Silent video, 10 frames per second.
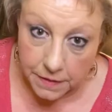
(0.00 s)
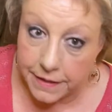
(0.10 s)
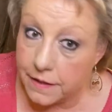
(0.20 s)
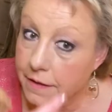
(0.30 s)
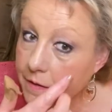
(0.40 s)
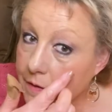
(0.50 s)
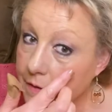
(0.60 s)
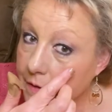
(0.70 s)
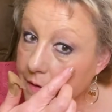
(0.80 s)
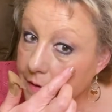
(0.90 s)
little
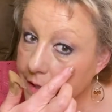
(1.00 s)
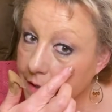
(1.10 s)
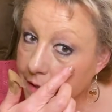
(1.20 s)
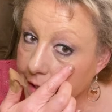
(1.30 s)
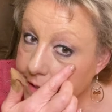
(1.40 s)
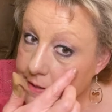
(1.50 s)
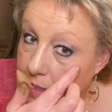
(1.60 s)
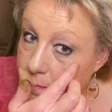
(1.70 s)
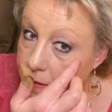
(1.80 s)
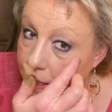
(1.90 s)
light
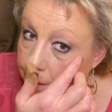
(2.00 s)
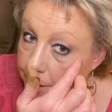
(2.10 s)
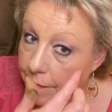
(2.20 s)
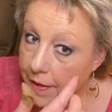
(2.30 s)
tap.